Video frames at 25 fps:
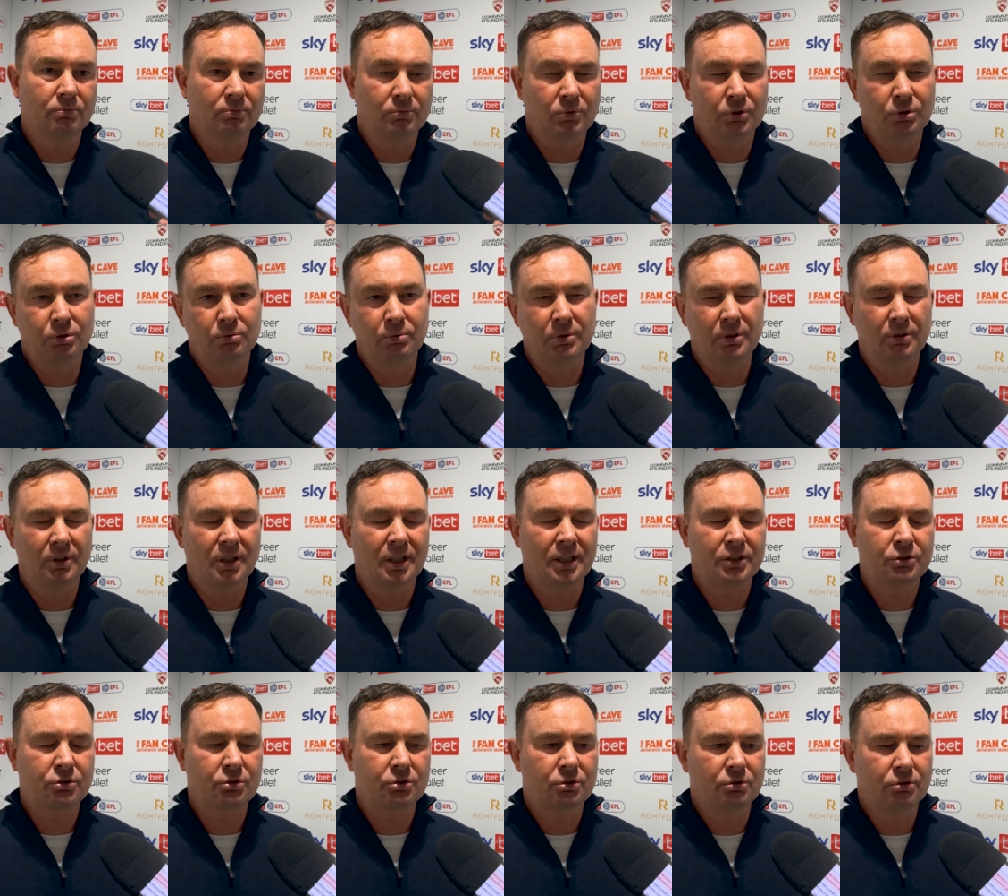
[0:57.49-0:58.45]
you know, with the
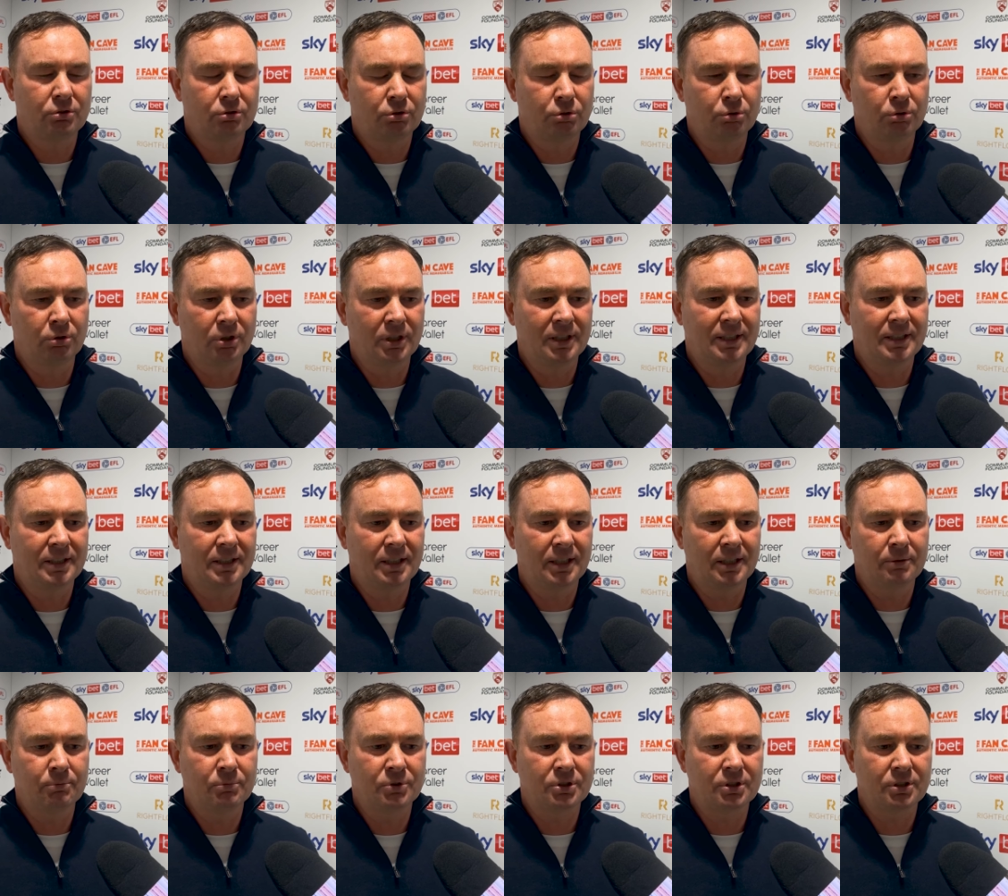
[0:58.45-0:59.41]
last two league
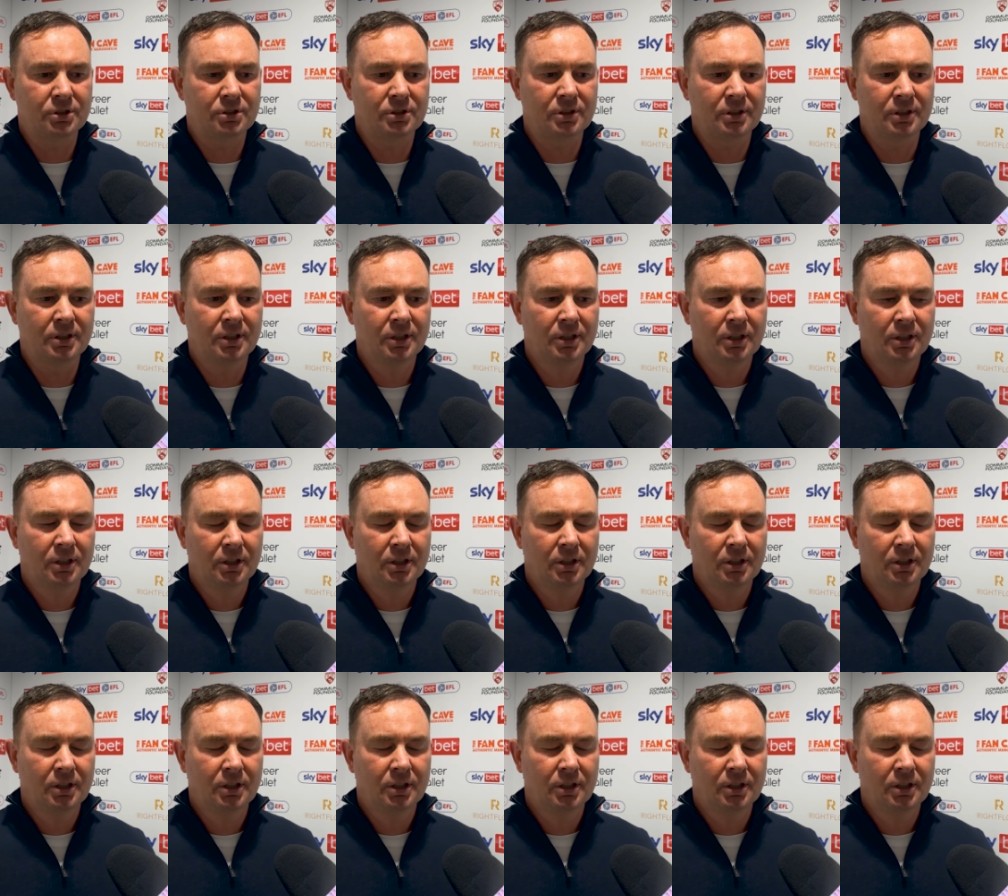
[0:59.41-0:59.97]
games, is that,